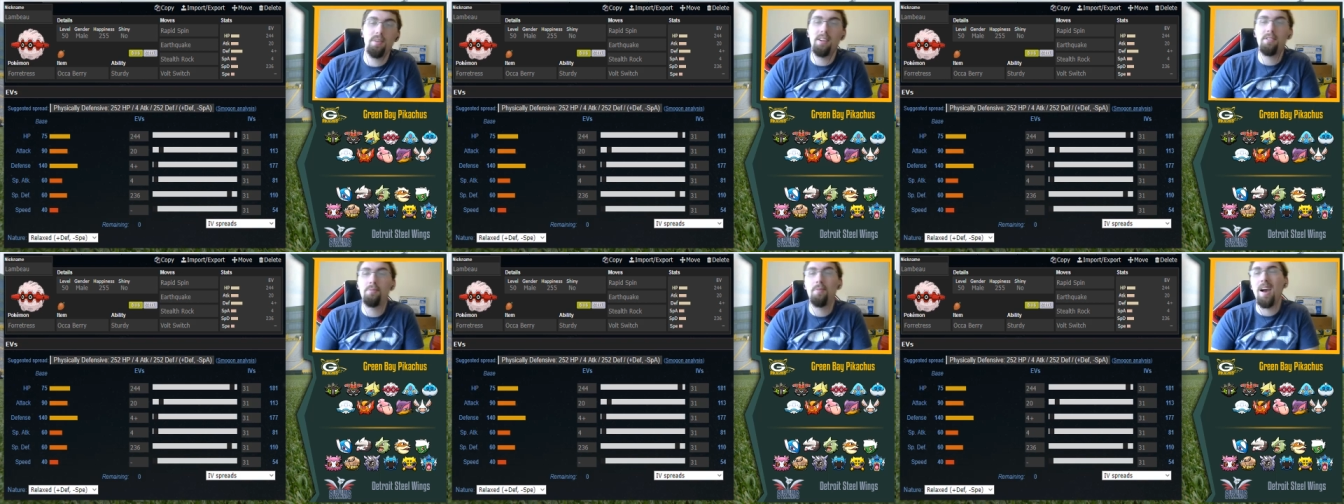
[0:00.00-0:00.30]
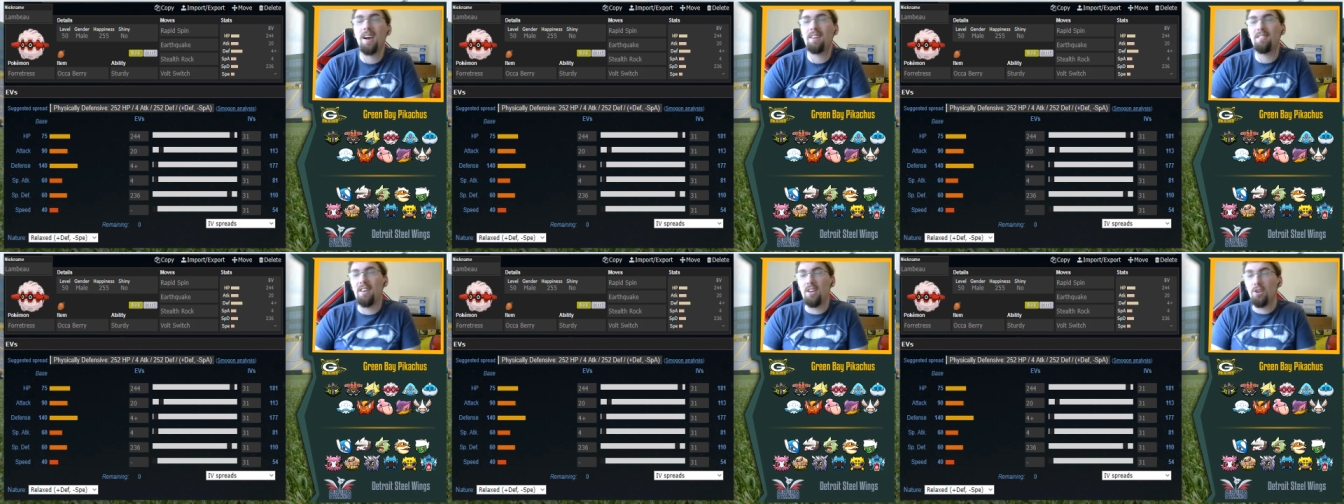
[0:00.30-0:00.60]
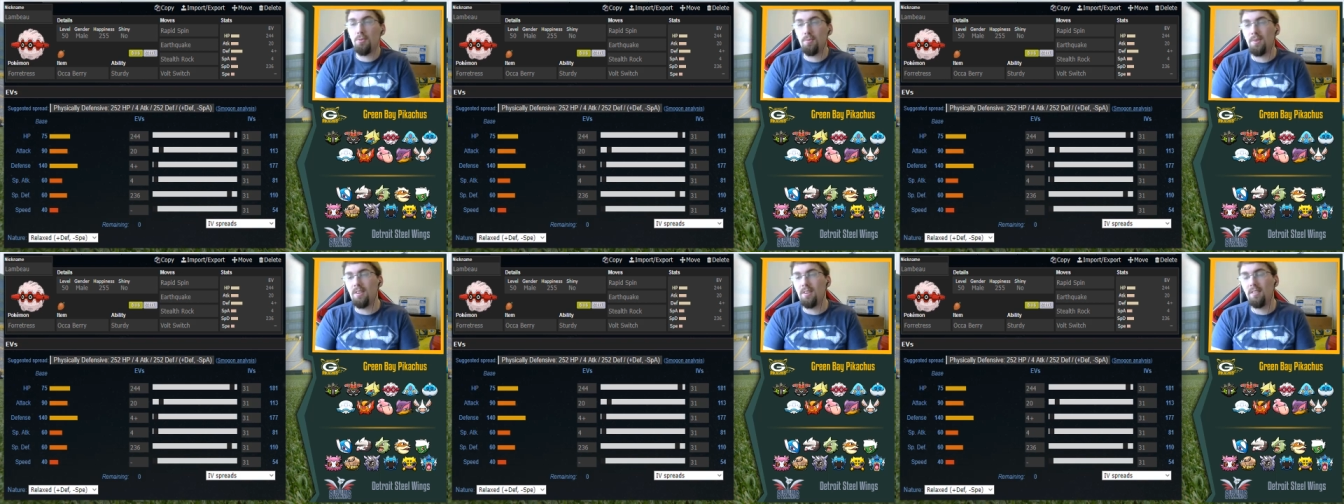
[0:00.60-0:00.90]
That's max
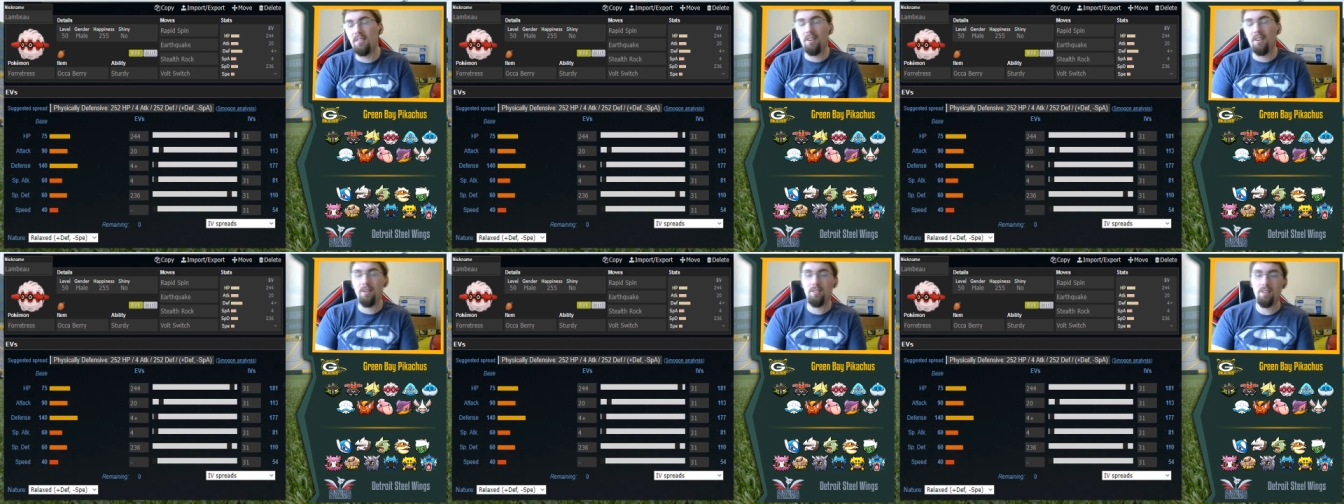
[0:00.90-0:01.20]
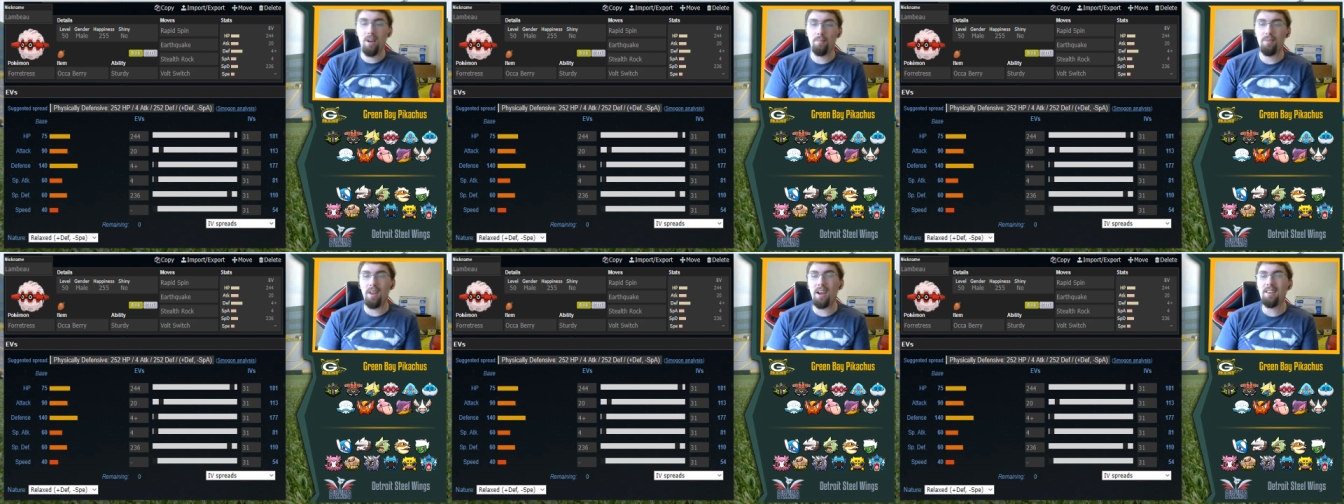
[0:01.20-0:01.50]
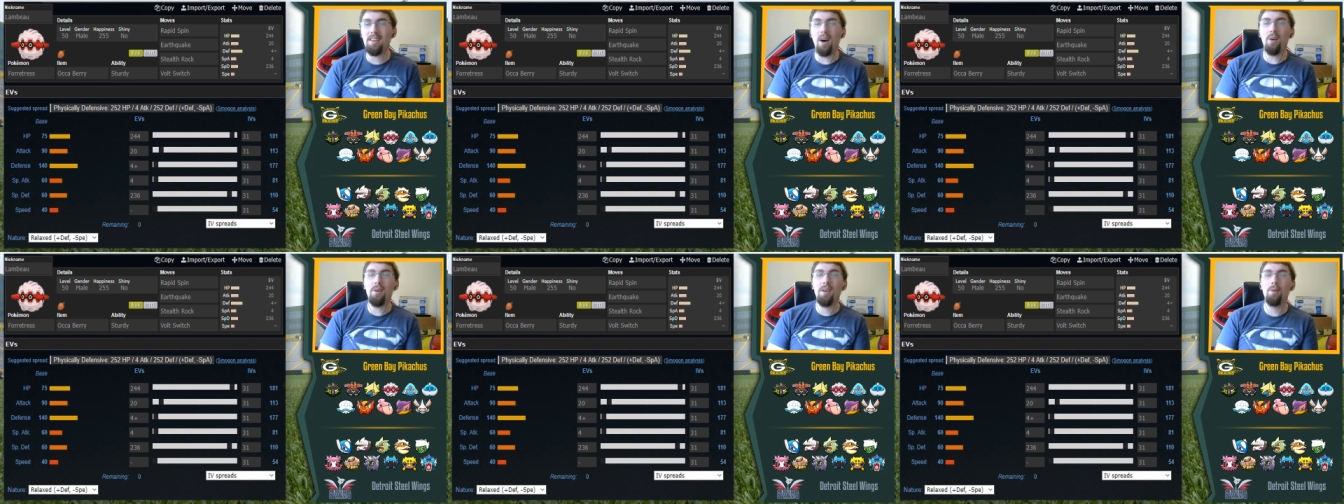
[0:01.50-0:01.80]
HP T-Tar subs. I
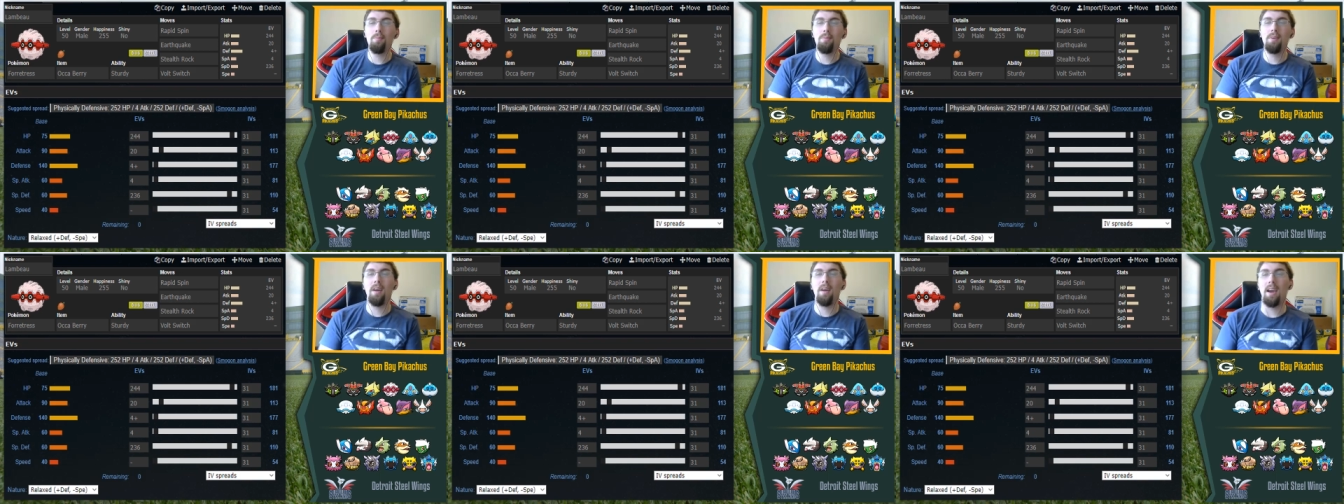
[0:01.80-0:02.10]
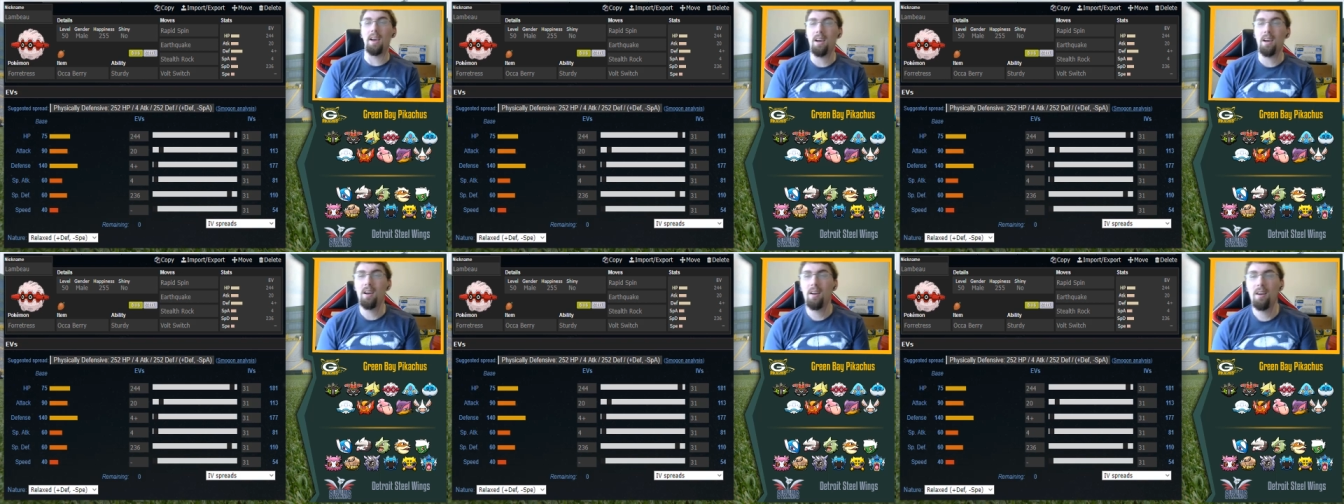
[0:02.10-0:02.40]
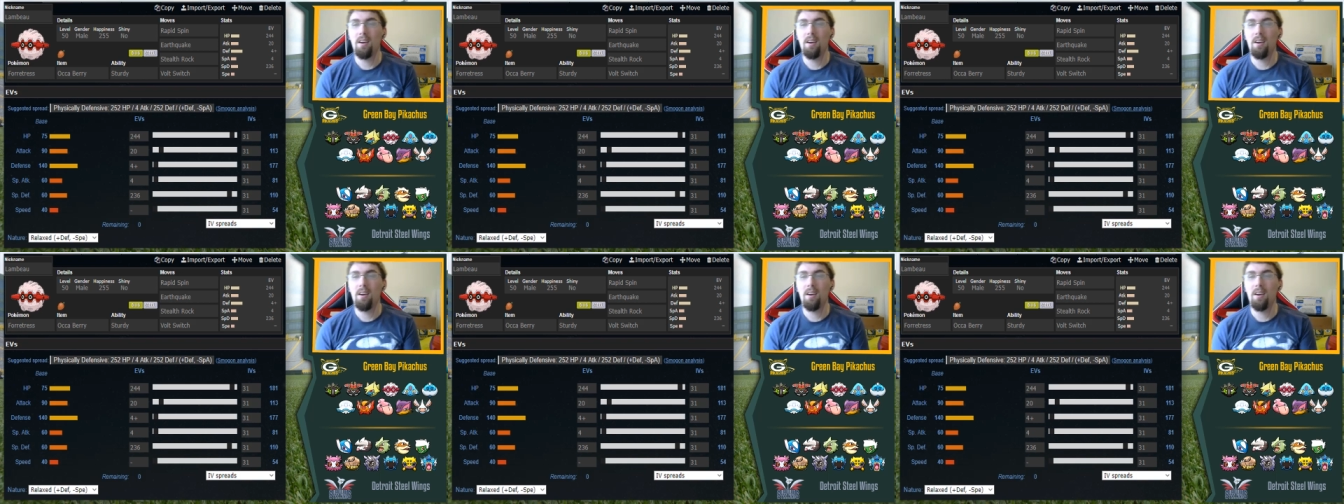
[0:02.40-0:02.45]
doubt he'd be like,